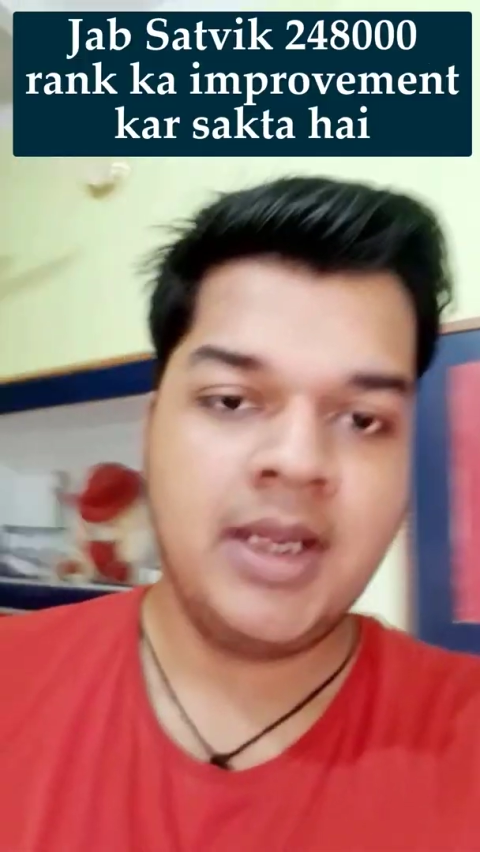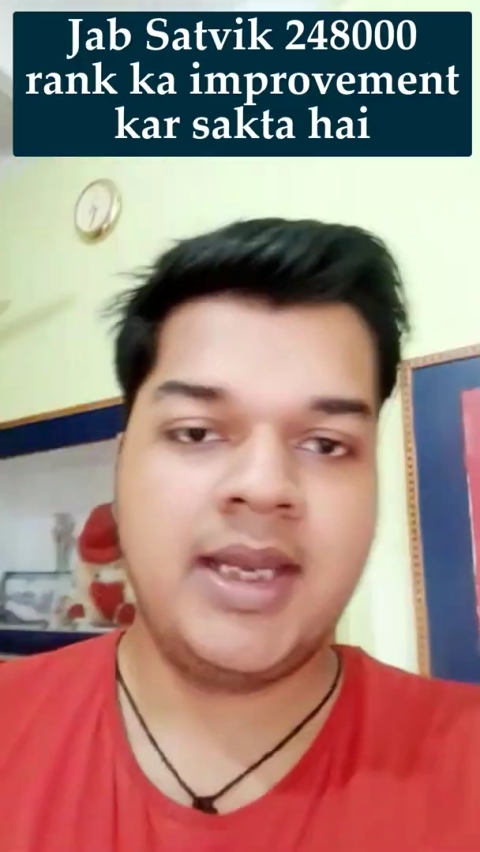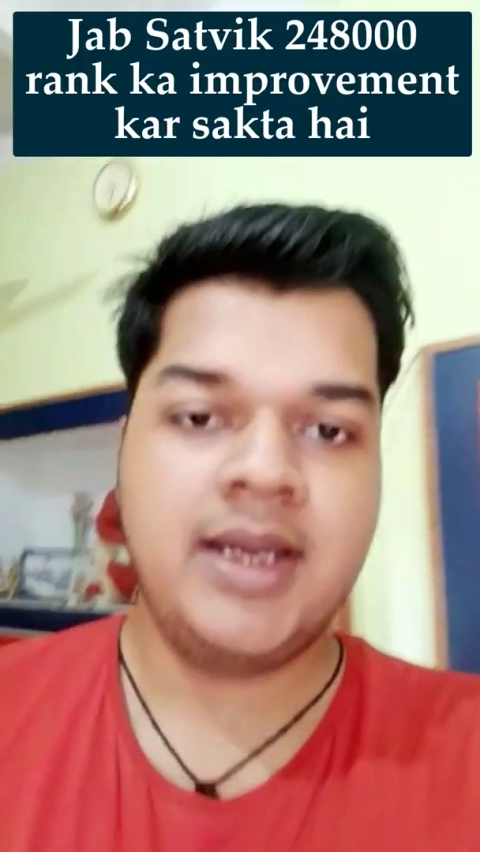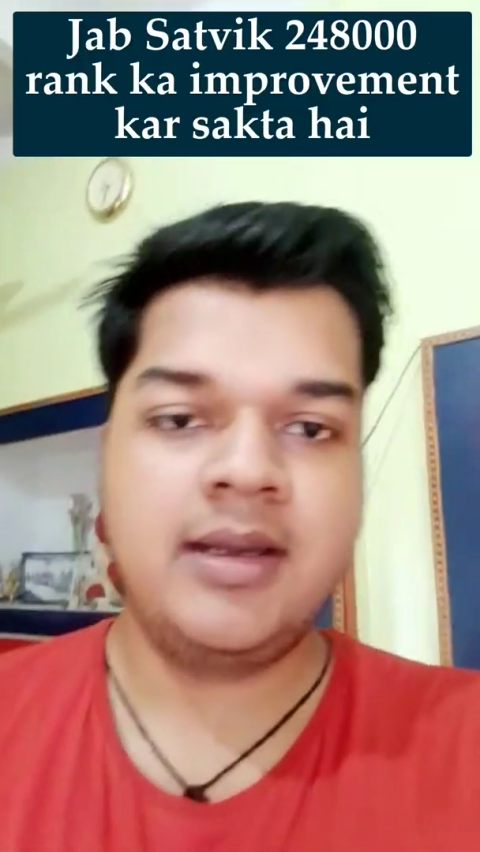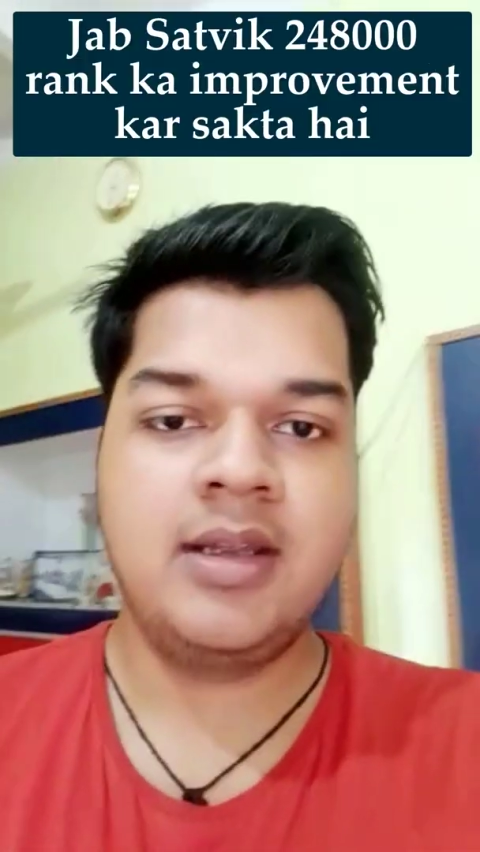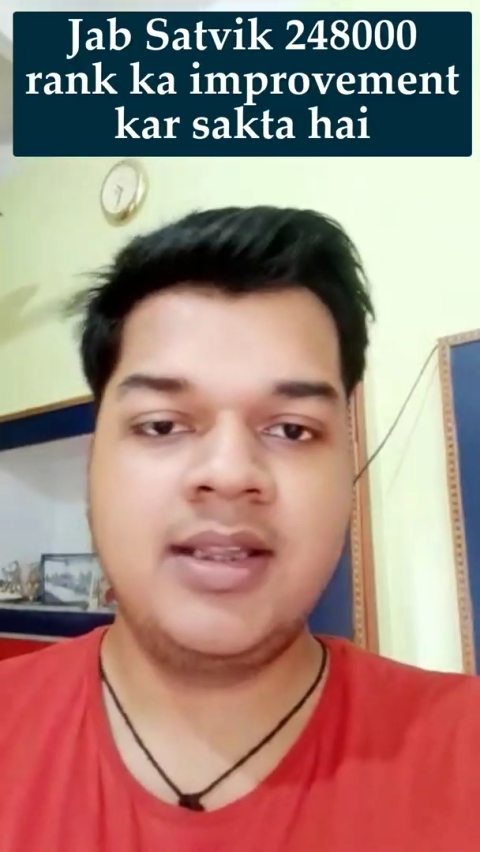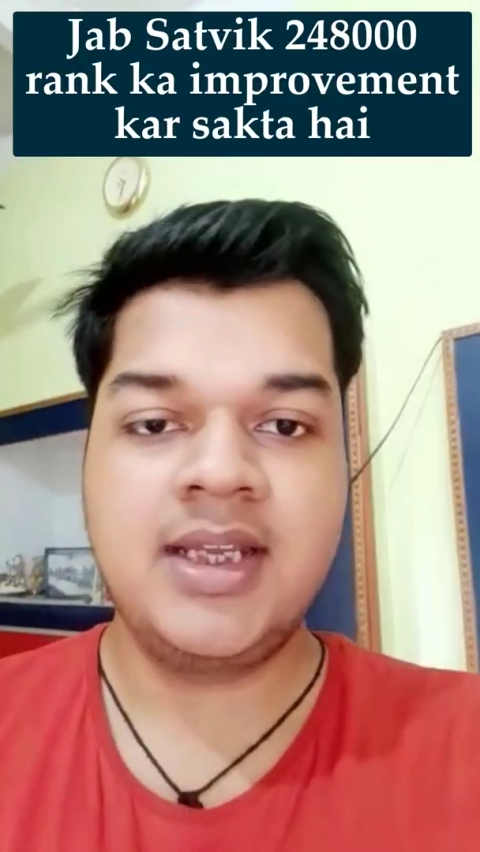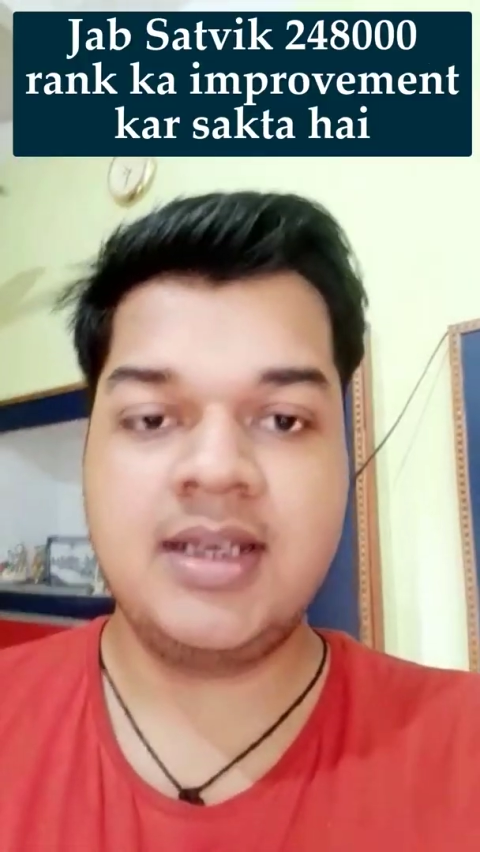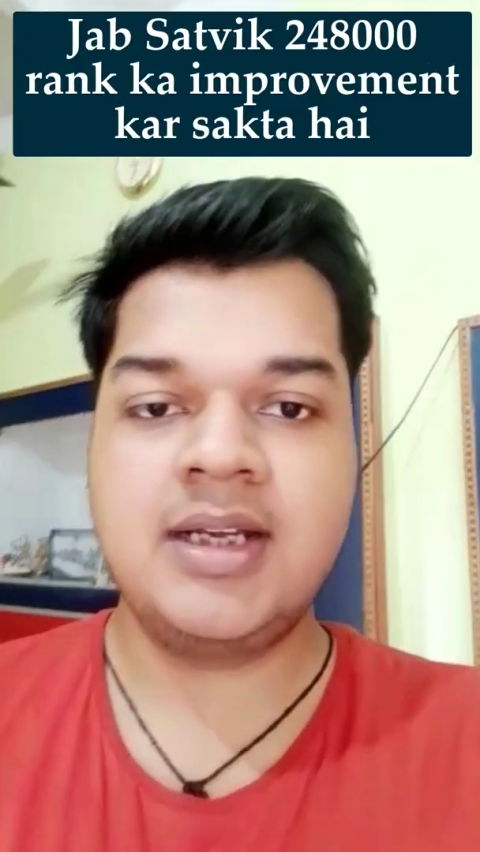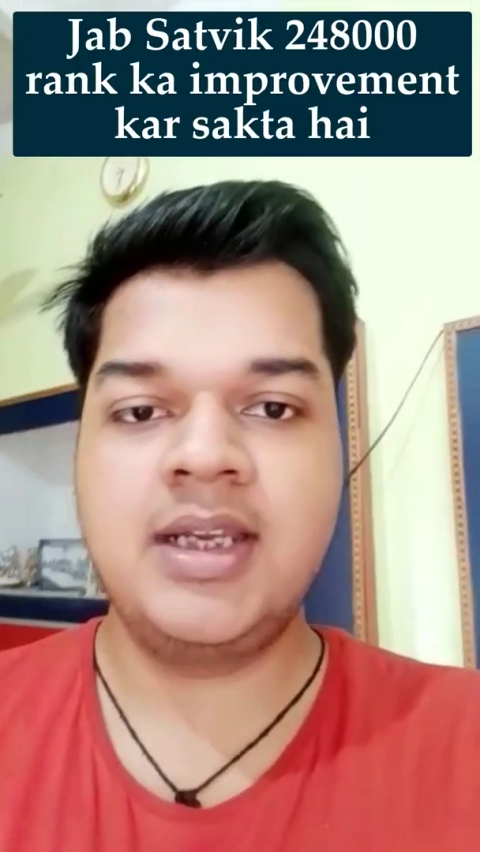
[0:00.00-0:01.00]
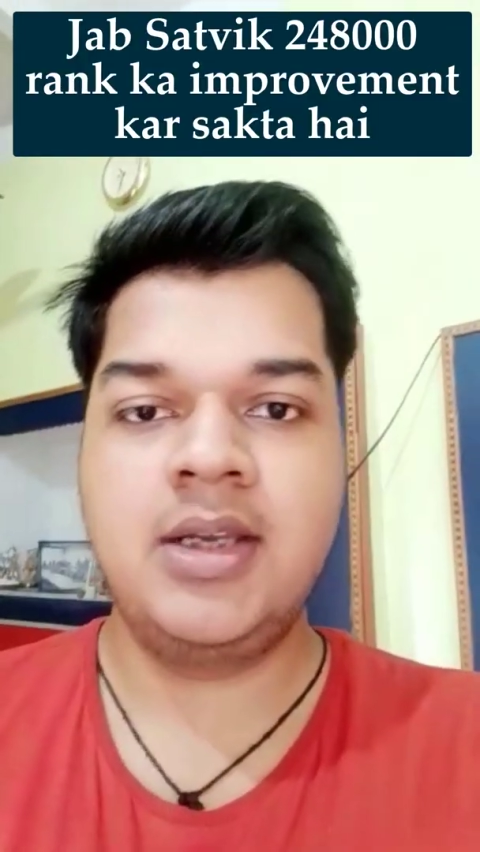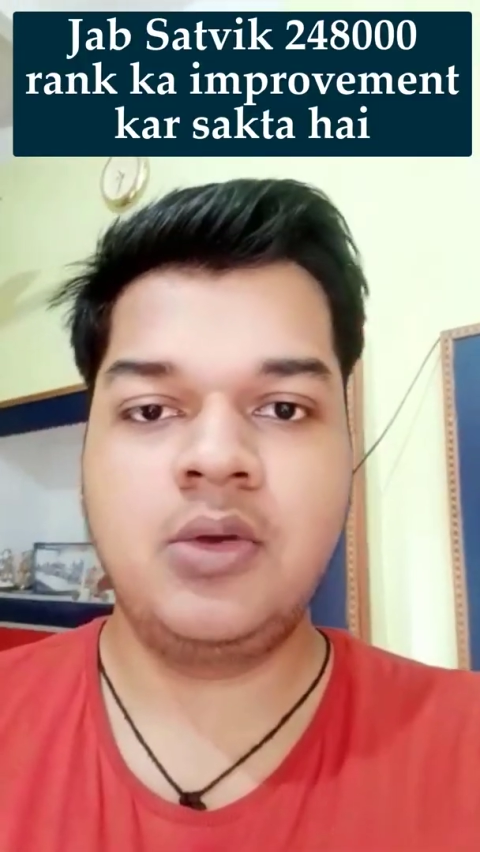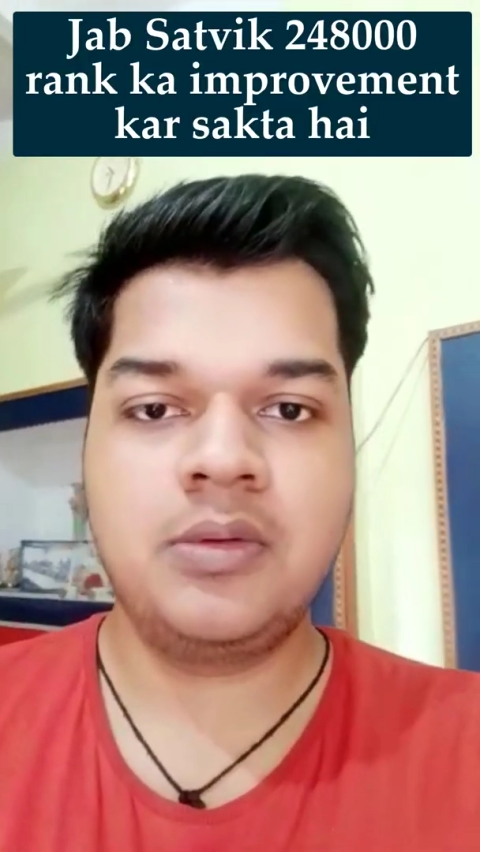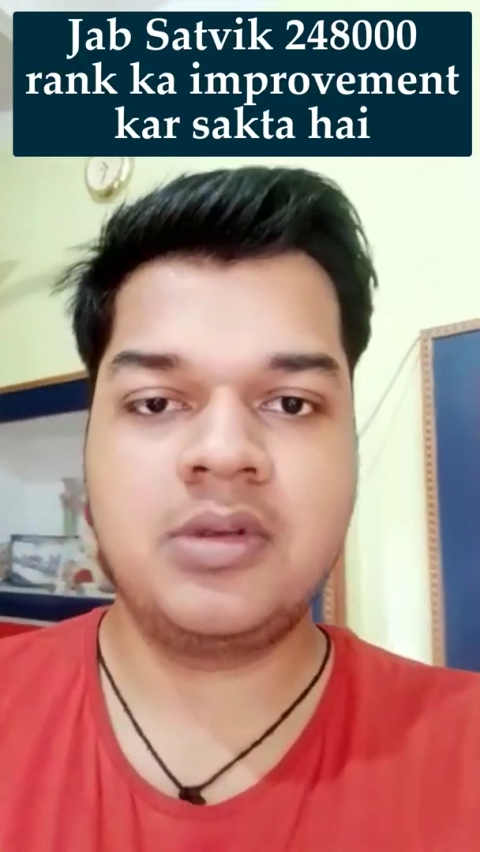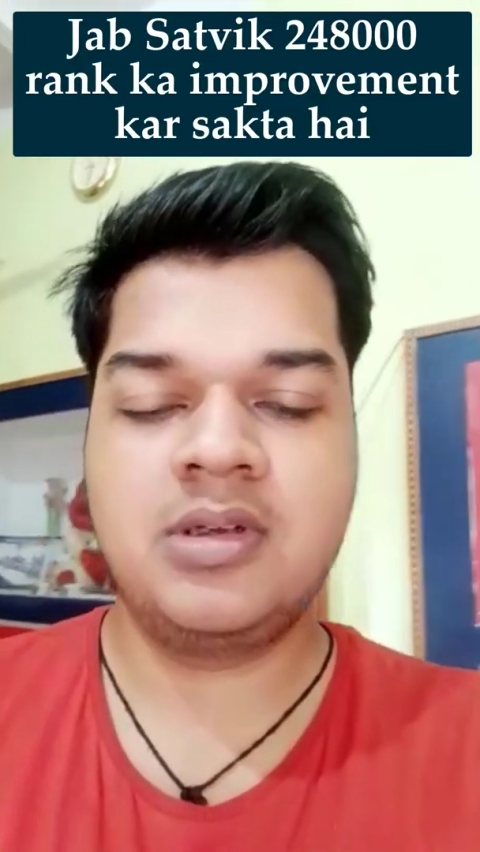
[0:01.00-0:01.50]
and then I
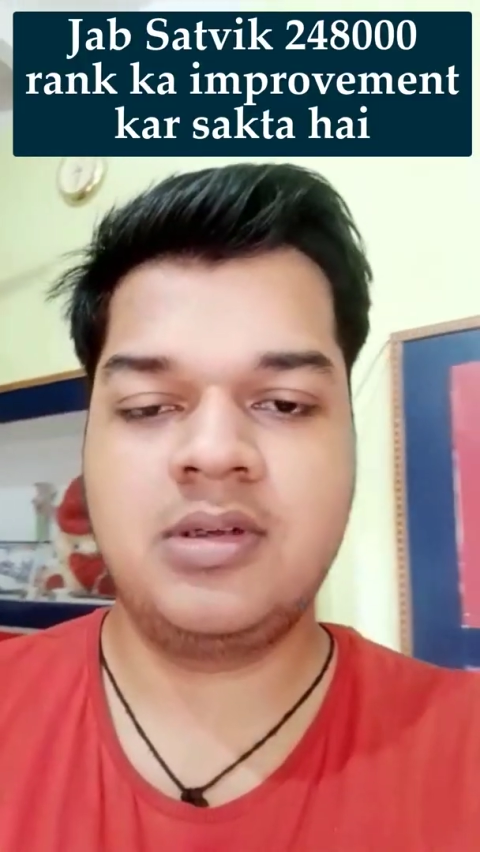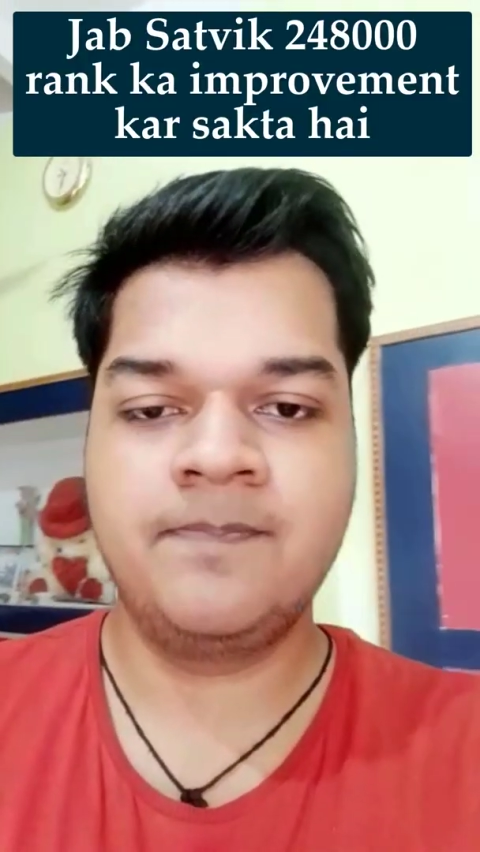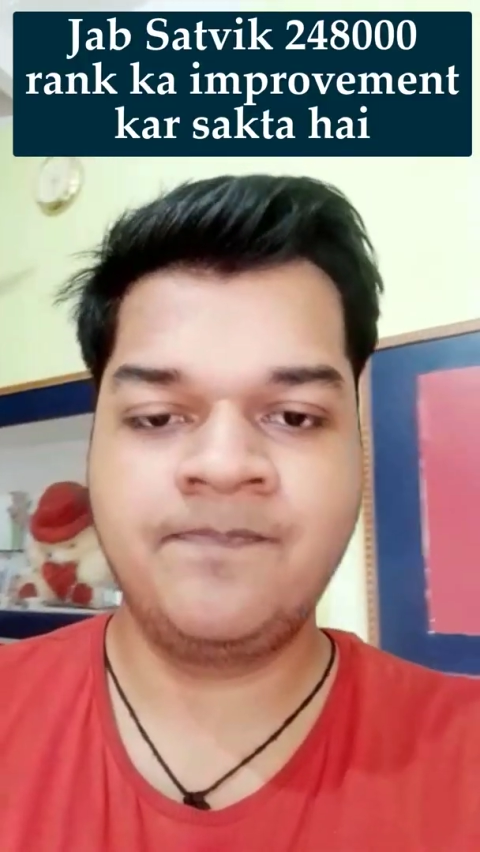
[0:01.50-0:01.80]
took a